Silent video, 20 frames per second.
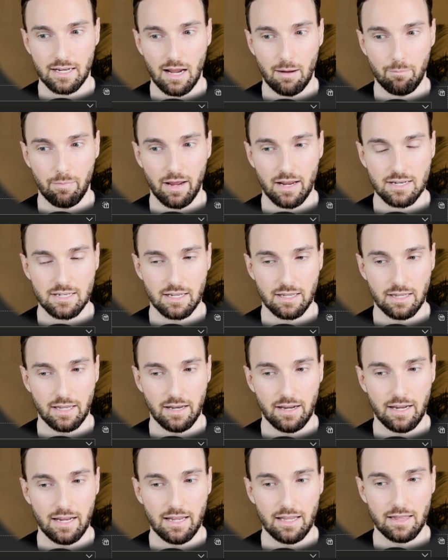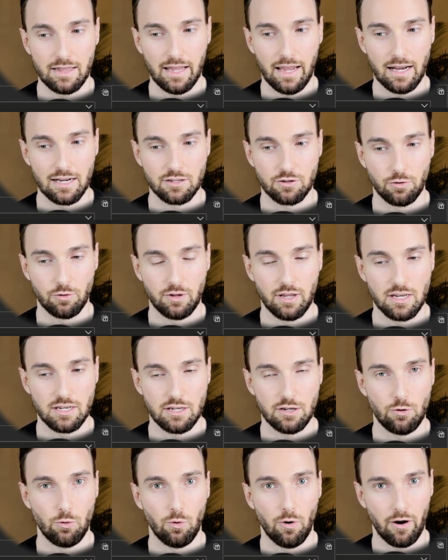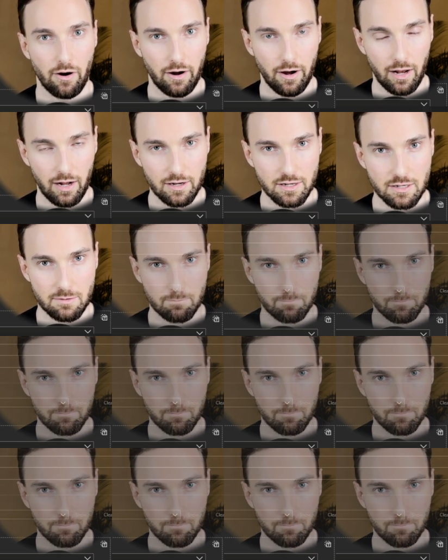capacity details to these URLs.